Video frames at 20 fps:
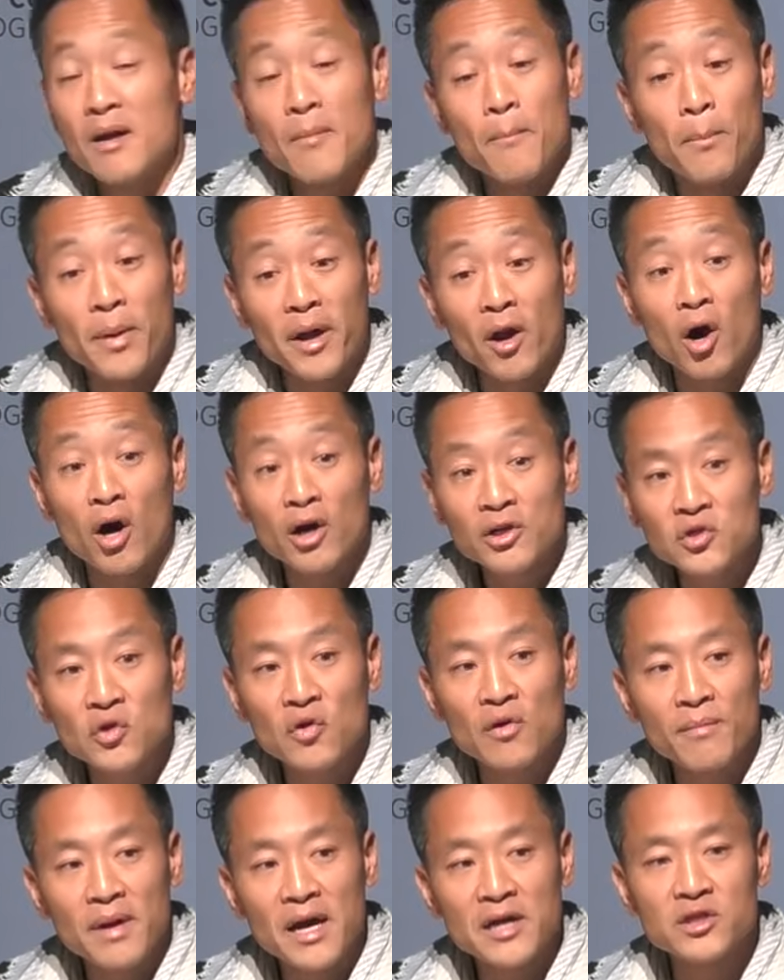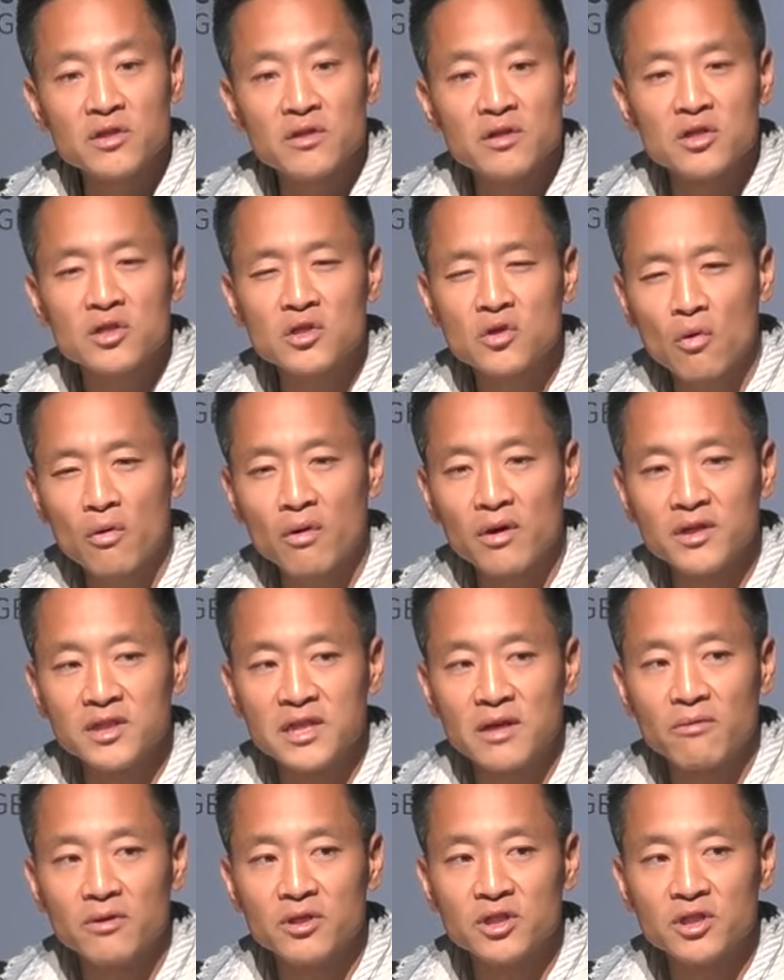But also imagine the stories that were